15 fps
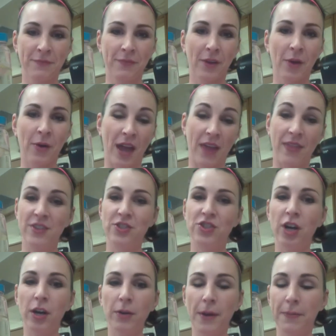Okay, this
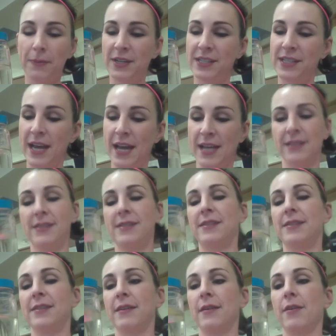jar
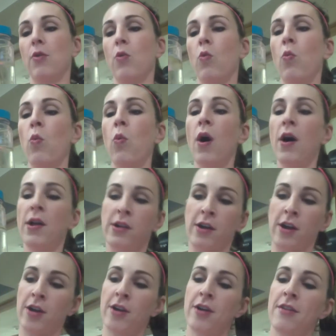represents
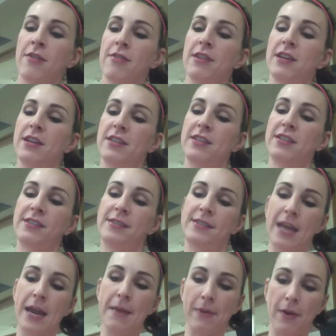water that is
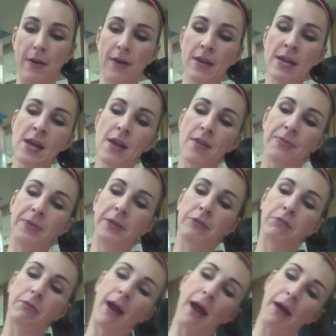stable. The
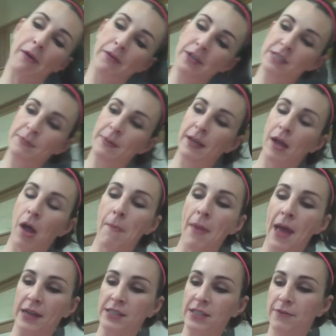ground has been
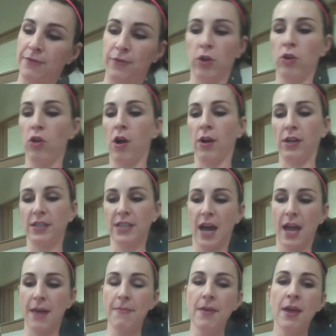compacted for a long
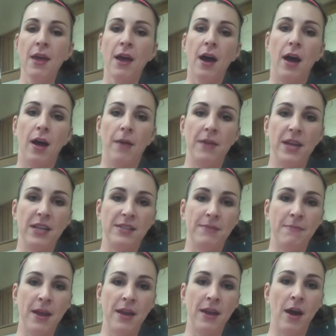time. It's
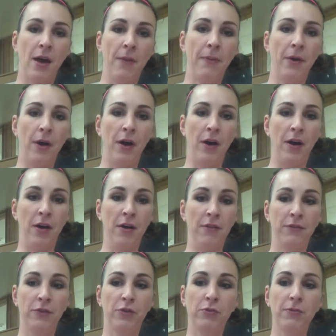made up of
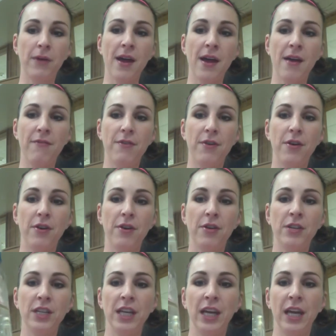
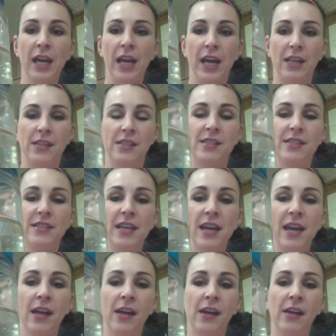gravel and
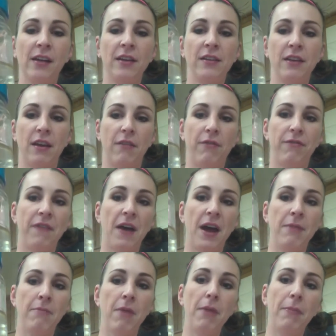sand and
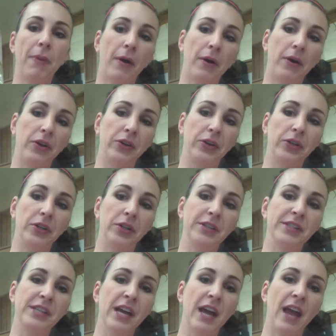fine mud
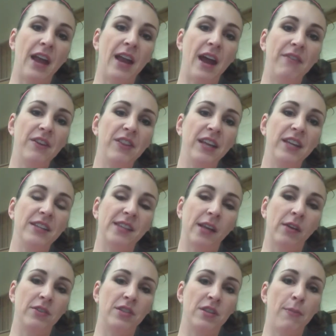particles, and everything is
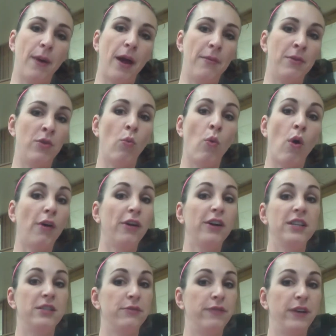settled to the bottom, and the water
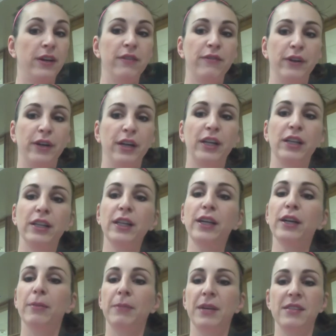is very, very
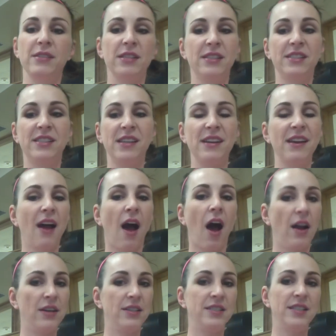clear because it's sitting
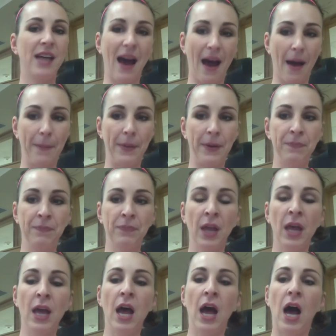on top.
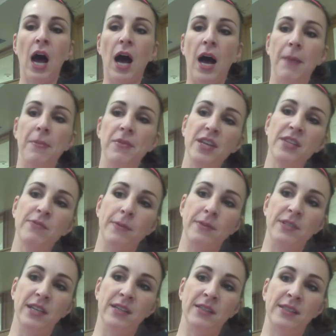This
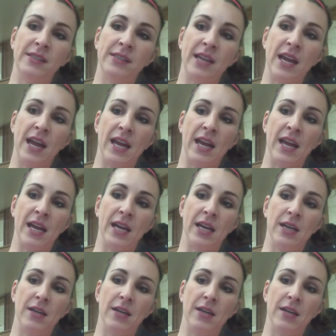represents the